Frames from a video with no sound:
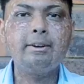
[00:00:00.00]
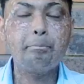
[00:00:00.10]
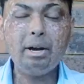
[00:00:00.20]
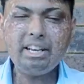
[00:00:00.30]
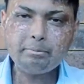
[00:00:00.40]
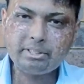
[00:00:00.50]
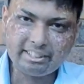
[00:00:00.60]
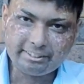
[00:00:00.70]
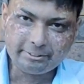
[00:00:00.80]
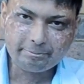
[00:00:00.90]
My name's
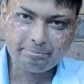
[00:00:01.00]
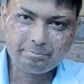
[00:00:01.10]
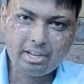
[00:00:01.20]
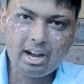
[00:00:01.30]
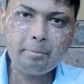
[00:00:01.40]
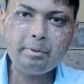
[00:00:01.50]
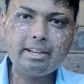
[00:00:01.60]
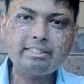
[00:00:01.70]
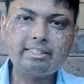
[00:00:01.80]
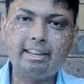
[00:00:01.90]
Nikhil. I'm an
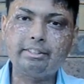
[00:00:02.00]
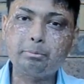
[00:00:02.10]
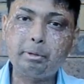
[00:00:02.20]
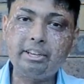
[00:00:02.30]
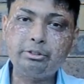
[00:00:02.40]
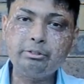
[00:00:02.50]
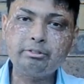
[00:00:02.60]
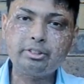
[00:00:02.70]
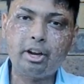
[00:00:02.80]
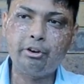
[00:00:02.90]
ex-cancer
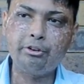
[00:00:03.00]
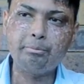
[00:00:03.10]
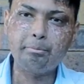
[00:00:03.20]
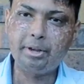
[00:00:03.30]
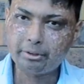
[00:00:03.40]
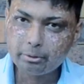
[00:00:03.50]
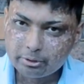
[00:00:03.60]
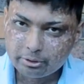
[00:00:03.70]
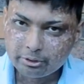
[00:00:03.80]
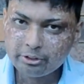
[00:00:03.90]
patient, current medical
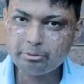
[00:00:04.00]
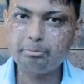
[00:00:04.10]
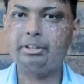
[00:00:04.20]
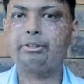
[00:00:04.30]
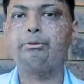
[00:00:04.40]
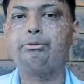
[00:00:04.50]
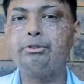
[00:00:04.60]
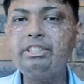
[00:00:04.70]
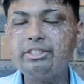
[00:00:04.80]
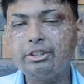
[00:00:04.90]
student, medical
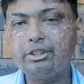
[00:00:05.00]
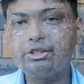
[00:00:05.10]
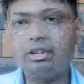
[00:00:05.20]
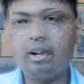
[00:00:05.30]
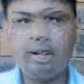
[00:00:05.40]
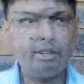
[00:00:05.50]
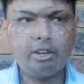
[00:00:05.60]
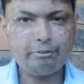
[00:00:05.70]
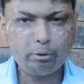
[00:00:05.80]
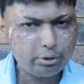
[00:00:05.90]
researcher, and
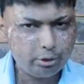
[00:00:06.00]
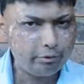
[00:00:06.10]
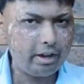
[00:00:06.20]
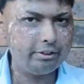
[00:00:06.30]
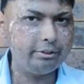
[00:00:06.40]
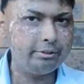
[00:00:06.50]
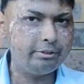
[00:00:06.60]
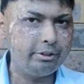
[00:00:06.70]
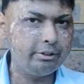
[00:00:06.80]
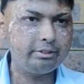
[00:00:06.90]
I've also founded
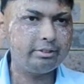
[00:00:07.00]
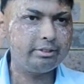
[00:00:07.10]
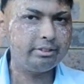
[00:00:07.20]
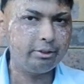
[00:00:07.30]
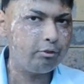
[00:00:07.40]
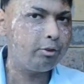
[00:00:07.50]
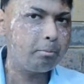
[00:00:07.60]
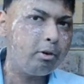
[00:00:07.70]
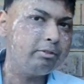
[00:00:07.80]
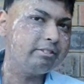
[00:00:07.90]
this
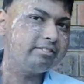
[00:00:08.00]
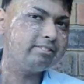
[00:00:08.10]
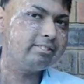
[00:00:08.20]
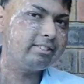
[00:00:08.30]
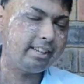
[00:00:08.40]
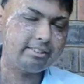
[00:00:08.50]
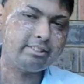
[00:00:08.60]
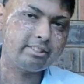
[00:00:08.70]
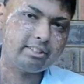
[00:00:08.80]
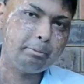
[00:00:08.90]
not-for-profit, Get
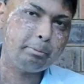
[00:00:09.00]
to Sleep